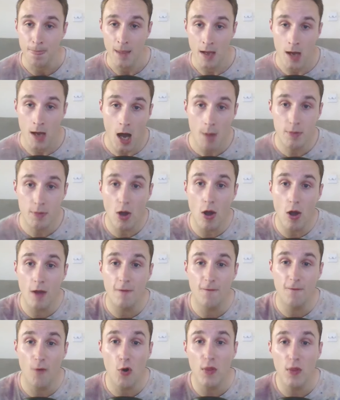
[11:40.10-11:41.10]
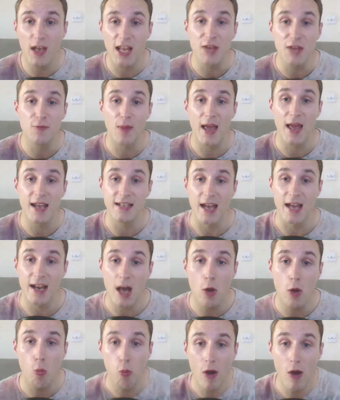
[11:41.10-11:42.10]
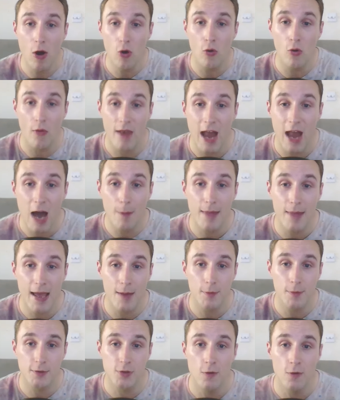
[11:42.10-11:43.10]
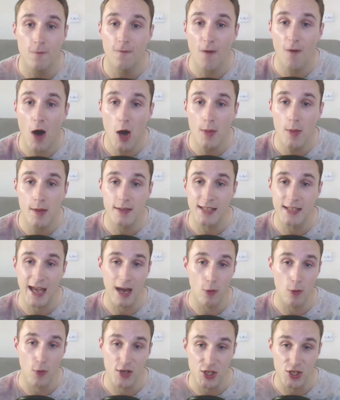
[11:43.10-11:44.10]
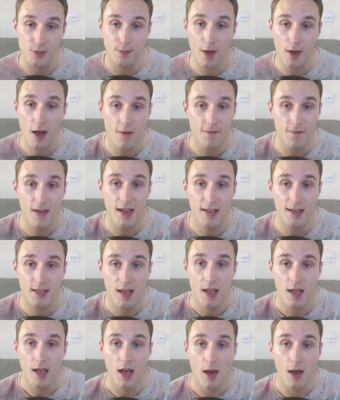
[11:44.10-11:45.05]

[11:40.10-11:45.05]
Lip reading: I'm going for the Leaf Blade, and I will now be able to farm them down, which is perfect.